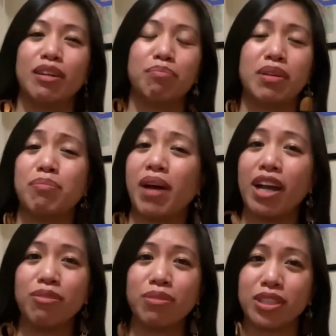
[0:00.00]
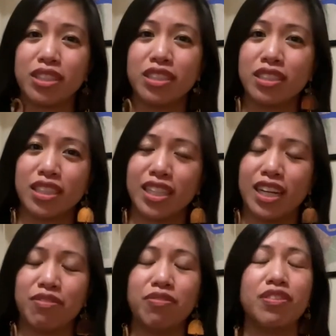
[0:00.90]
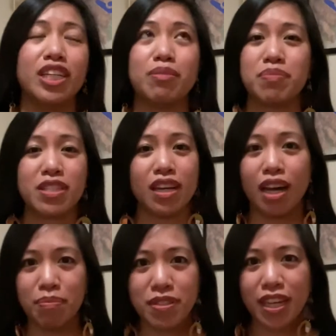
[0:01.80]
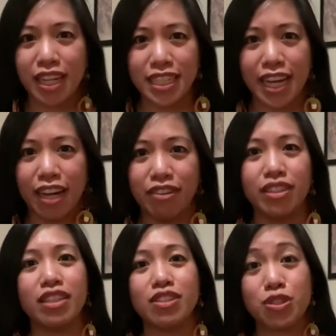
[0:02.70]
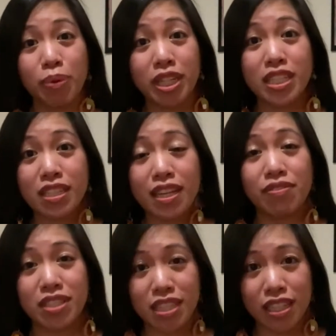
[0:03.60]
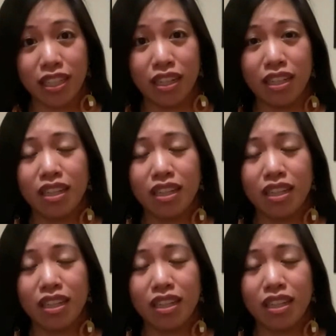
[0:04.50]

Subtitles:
But my world got flipped upside down in 2017.